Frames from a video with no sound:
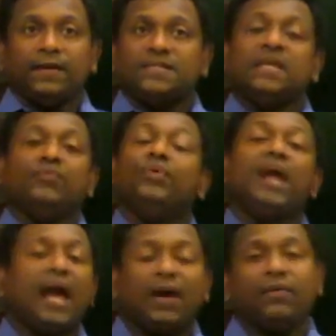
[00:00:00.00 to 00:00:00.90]
See, we
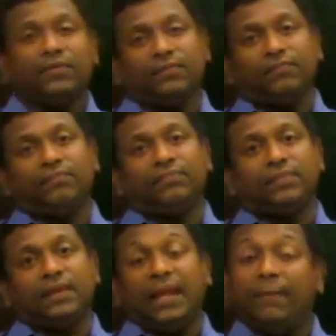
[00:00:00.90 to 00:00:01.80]
have
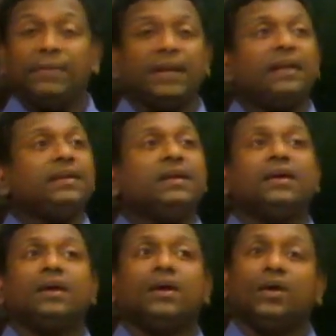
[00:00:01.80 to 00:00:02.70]
eminent
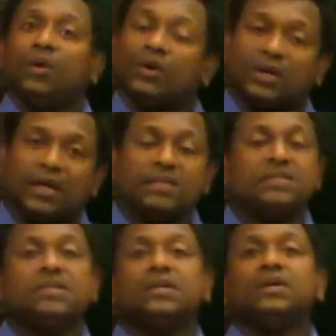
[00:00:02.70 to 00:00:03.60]

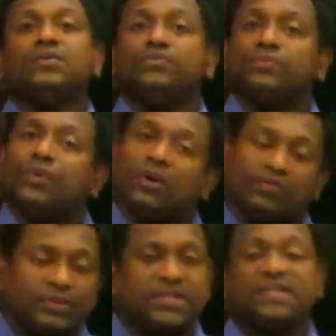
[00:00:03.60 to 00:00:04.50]
doctors or
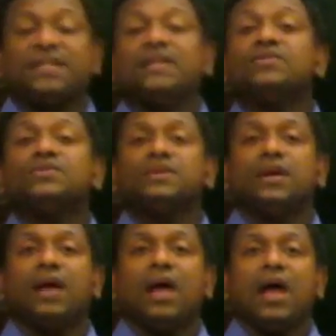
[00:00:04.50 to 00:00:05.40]
physicians,
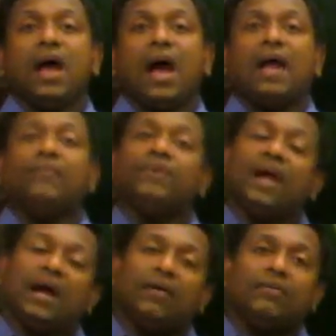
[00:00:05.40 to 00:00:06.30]
and we
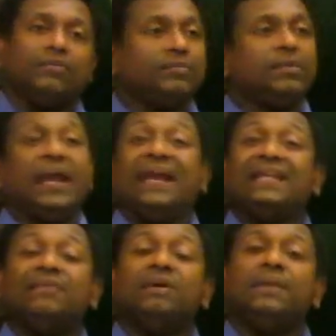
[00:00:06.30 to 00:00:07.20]
have
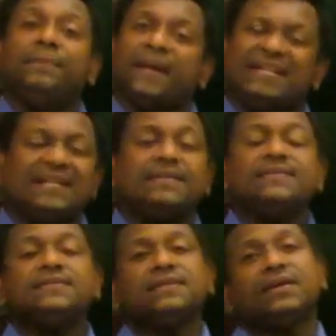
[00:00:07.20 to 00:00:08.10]
eligible
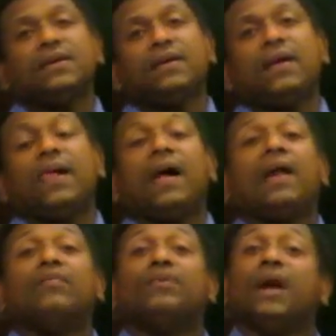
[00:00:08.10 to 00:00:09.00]
patients,
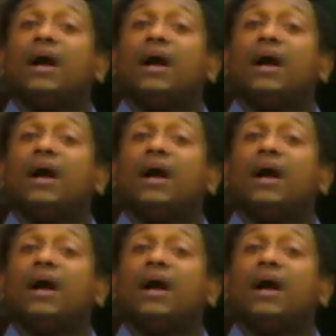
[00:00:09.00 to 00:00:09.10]
and we